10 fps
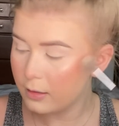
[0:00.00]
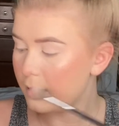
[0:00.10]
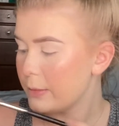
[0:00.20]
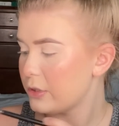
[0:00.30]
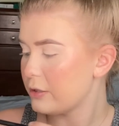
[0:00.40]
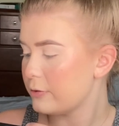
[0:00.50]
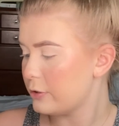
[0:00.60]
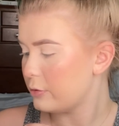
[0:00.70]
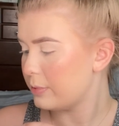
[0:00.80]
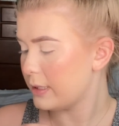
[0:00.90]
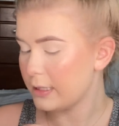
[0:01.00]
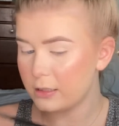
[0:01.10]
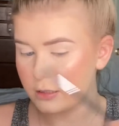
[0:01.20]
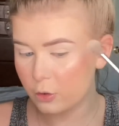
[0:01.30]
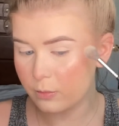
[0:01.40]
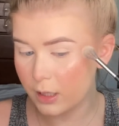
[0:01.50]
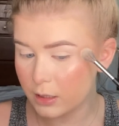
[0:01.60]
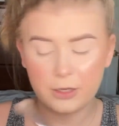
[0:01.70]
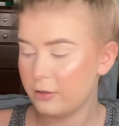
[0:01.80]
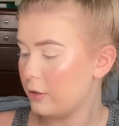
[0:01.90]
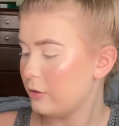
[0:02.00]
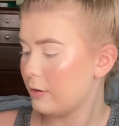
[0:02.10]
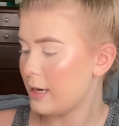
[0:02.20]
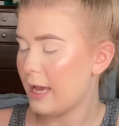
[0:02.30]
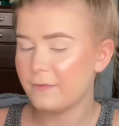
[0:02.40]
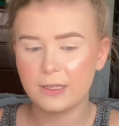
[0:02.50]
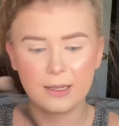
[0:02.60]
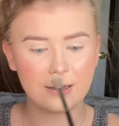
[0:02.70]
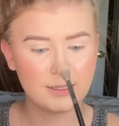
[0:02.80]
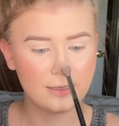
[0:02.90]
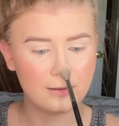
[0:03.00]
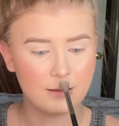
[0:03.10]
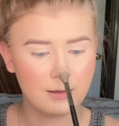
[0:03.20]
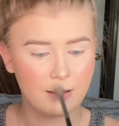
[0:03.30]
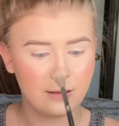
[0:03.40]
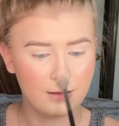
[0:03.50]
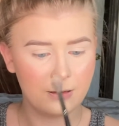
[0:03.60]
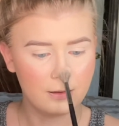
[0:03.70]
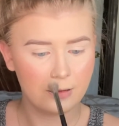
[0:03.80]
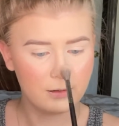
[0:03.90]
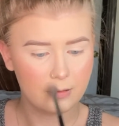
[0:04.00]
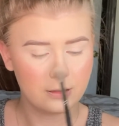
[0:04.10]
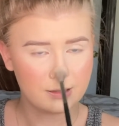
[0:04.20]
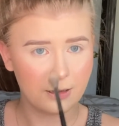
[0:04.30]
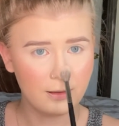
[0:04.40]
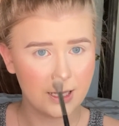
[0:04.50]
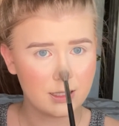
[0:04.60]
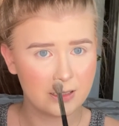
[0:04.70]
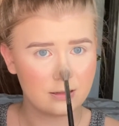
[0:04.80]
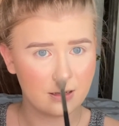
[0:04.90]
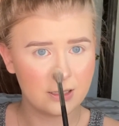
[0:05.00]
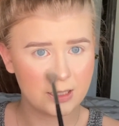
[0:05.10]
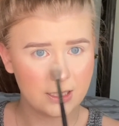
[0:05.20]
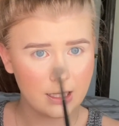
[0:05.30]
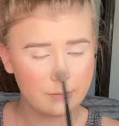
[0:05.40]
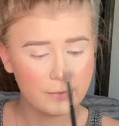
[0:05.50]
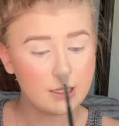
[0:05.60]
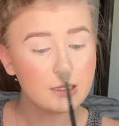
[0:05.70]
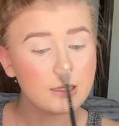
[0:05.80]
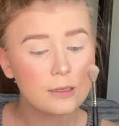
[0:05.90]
I'm just going to apply so much. You know, you're gonna have to get sunglasses on to see me.